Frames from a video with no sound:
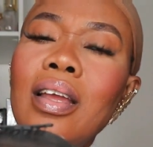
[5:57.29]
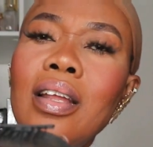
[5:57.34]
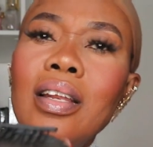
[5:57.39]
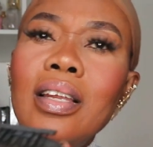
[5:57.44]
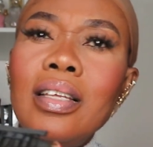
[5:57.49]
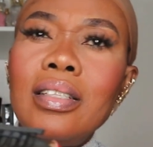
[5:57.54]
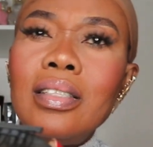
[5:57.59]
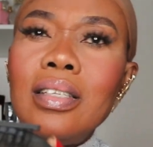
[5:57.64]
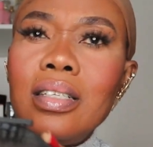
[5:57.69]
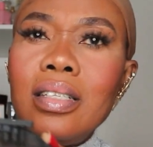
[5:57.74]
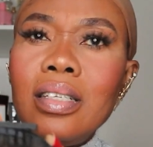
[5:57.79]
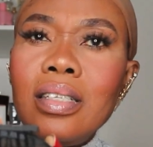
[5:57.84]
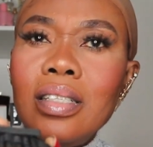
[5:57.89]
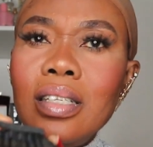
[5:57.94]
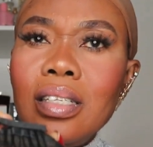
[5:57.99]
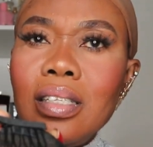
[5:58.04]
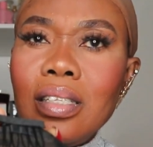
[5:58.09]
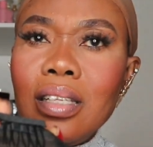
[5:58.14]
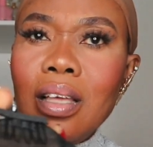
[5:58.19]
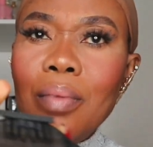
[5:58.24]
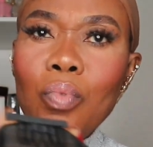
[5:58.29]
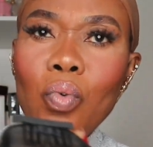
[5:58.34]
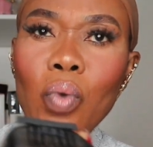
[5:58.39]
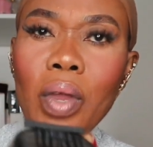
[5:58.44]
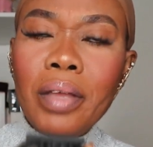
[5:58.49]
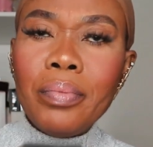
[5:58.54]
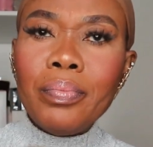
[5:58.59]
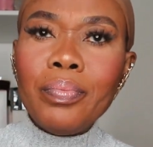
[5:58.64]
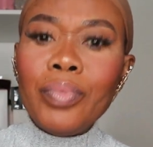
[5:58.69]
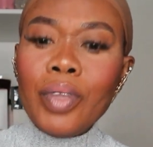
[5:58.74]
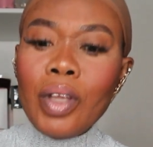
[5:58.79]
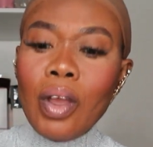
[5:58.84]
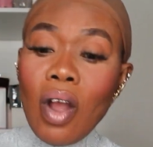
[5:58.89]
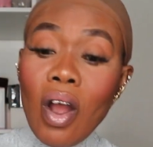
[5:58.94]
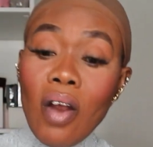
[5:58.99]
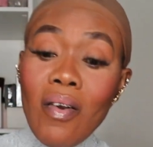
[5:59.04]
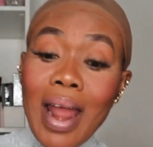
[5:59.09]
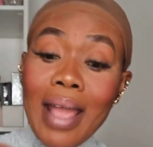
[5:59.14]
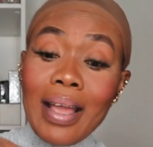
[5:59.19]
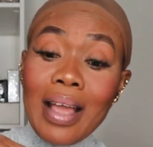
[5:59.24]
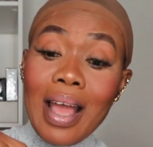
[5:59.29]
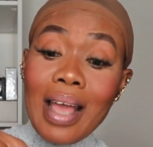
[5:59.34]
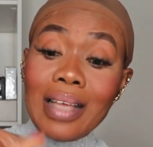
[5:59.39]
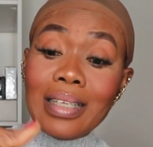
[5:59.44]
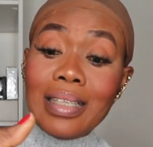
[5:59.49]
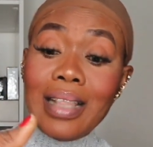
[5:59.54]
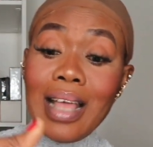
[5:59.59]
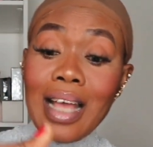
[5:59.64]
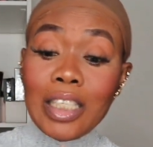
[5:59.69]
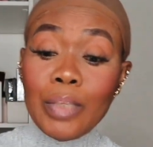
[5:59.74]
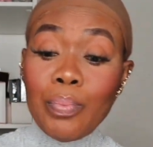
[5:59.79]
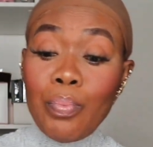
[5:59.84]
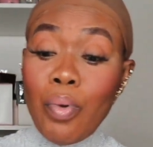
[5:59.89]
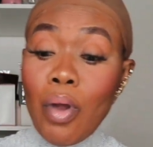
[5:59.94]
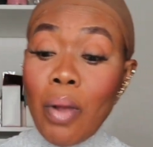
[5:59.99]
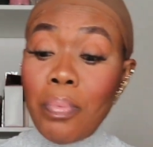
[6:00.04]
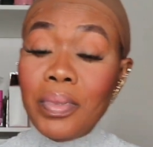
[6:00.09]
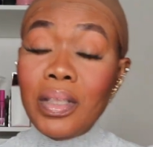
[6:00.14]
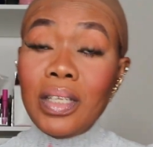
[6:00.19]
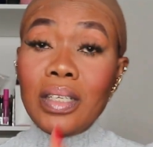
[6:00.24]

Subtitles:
they did it the same way. All right guys, let's pop